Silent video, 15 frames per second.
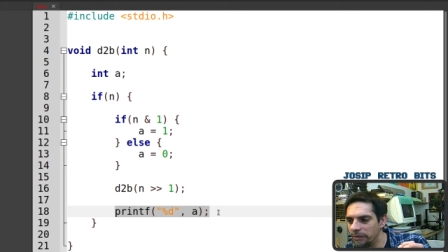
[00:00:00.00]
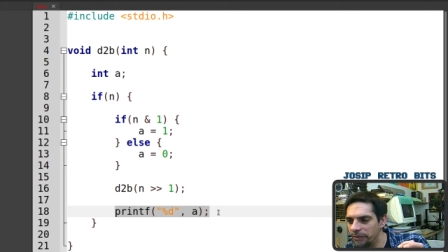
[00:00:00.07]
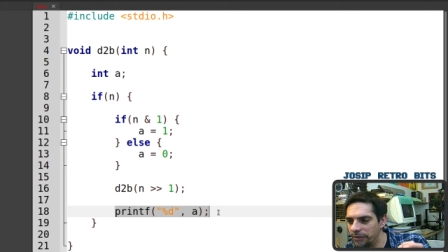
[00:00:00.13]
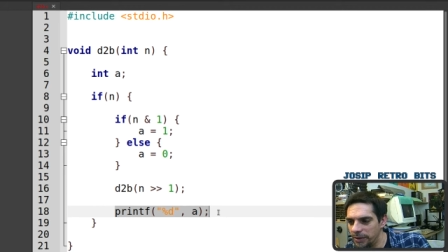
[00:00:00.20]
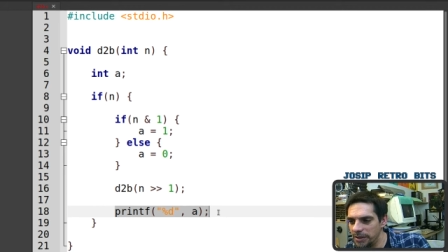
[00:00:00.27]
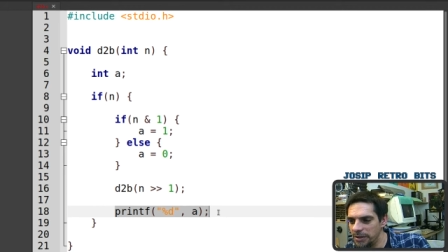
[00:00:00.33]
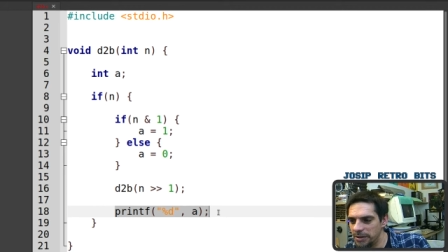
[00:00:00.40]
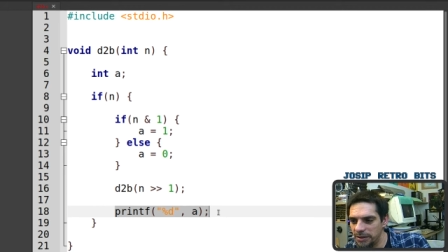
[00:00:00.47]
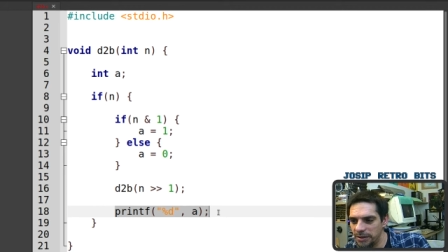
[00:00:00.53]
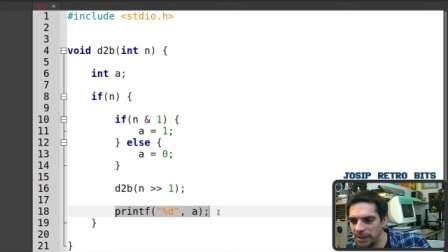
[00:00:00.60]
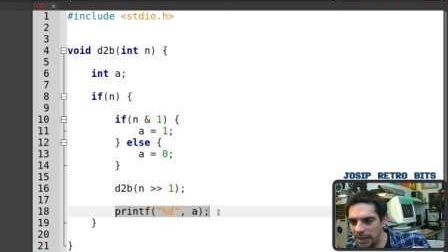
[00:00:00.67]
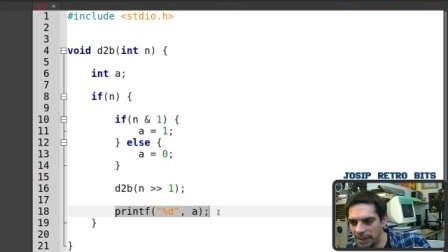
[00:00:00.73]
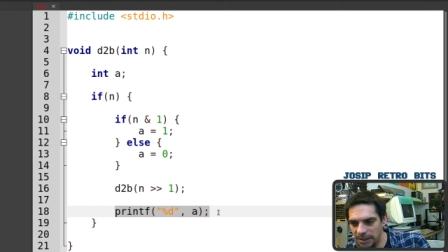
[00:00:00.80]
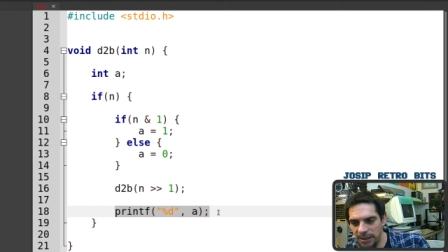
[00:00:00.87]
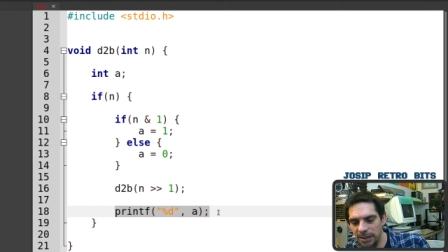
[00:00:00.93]
first
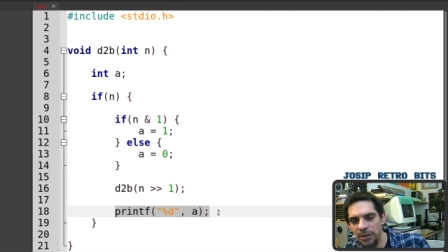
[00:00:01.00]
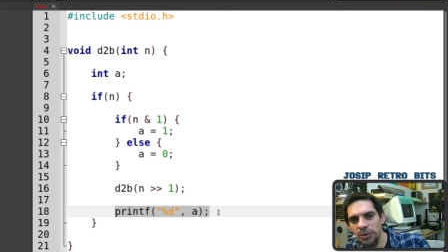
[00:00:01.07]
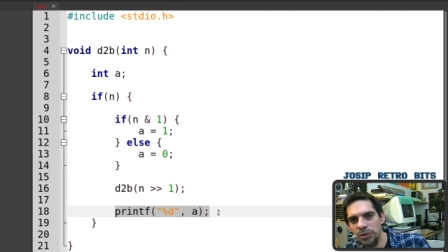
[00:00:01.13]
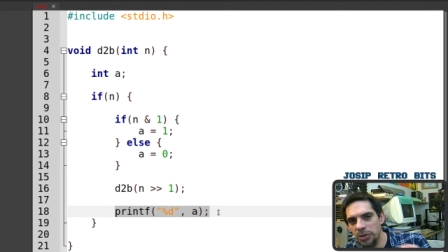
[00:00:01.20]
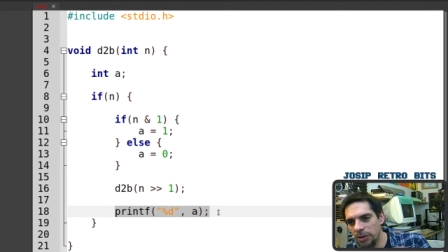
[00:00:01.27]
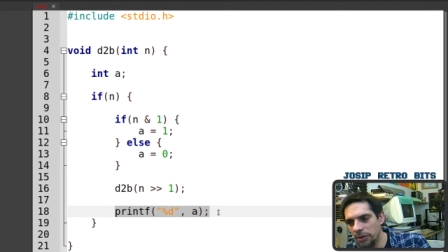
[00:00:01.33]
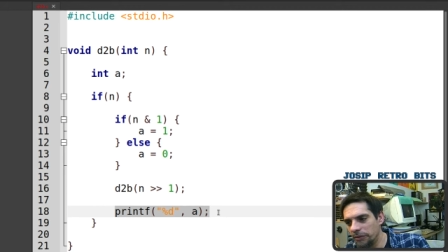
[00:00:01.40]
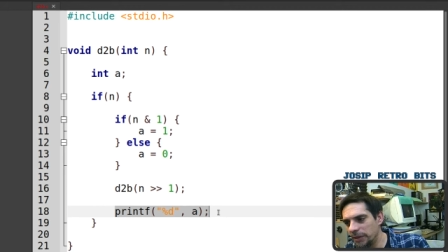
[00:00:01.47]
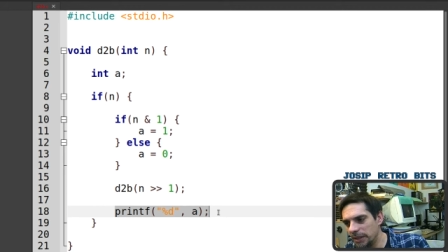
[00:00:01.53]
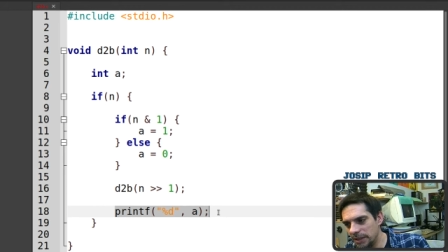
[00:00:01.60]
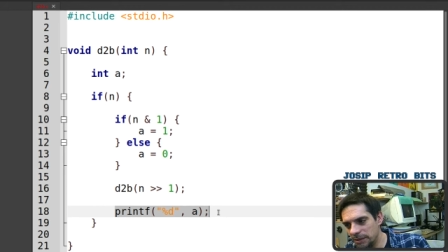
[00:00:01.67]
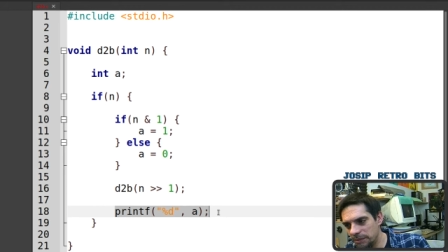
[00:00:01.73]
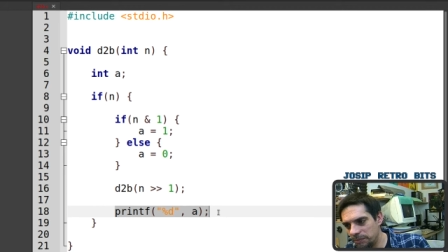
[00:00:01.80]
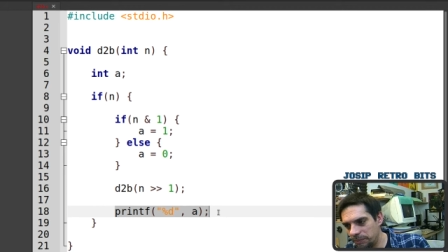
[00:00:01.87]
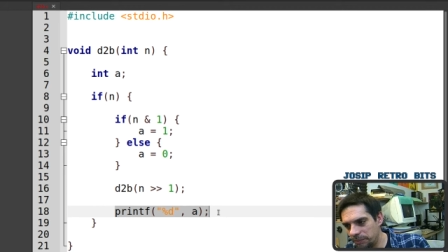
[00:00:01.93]
execution of this
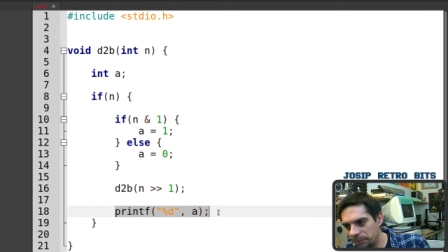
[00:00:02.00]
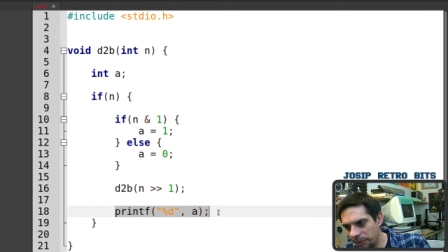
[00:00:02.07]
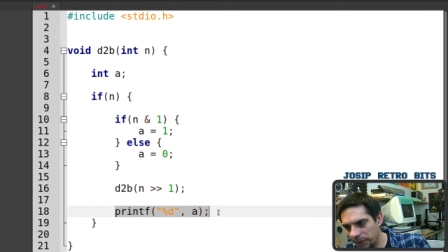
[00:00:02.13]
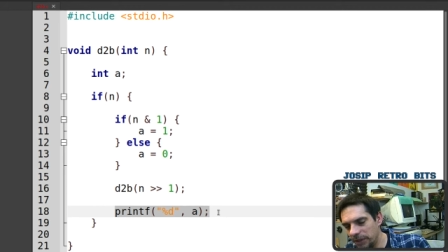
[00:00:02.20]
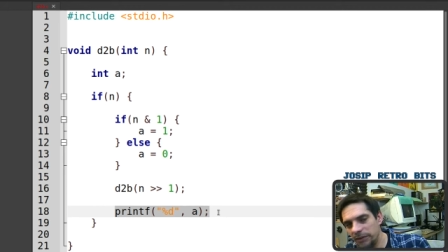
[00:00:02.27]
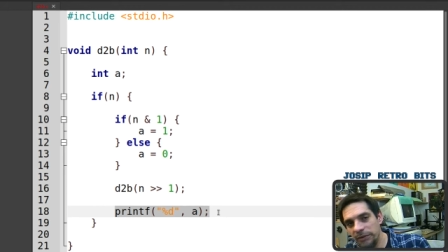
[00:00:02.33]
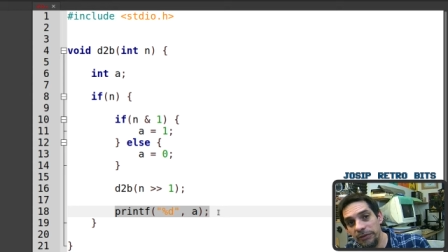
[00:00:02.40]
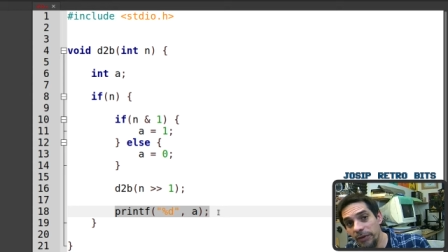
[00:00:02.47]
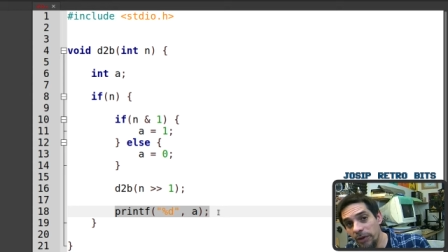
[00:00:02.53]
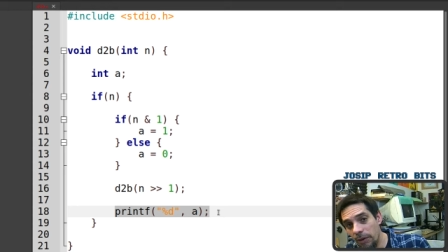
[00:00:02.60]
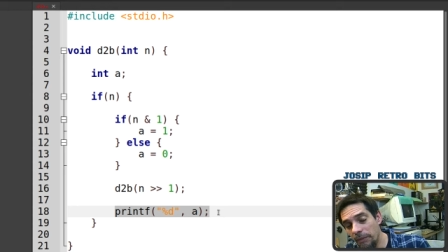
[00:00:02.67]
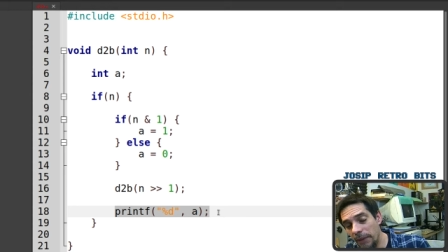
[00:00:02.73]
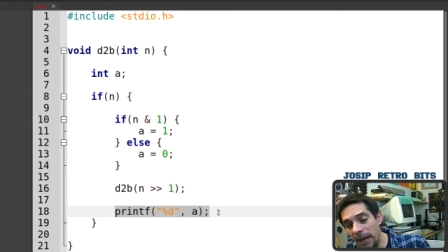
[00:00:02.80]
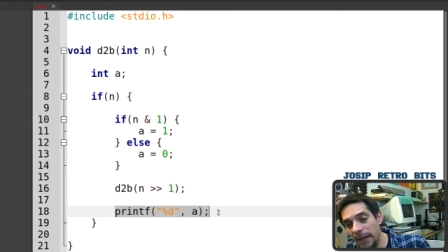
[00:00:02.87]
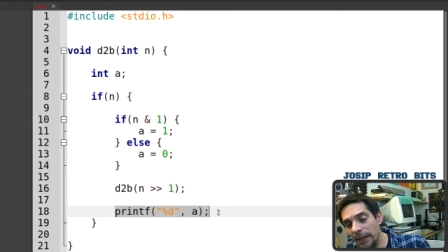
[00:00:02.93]
print
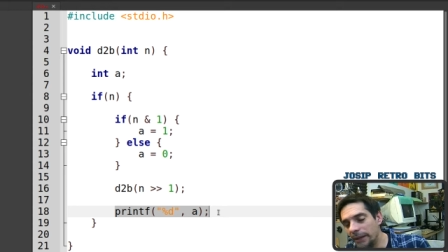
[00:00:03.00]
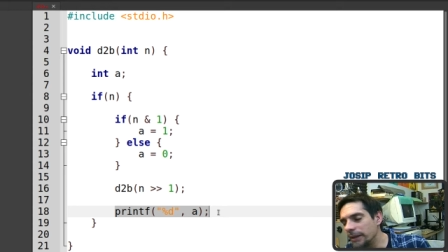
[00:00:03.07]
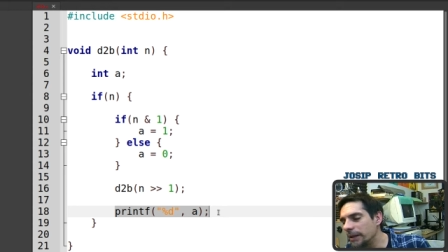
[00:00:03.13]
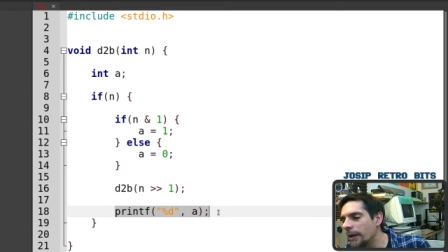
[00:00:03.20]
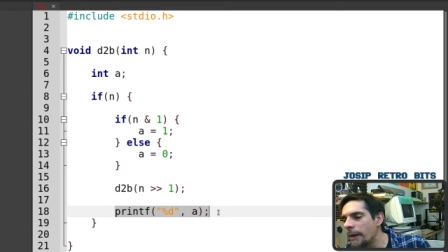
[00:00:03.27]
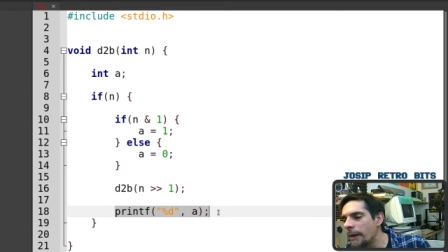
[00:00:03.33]
command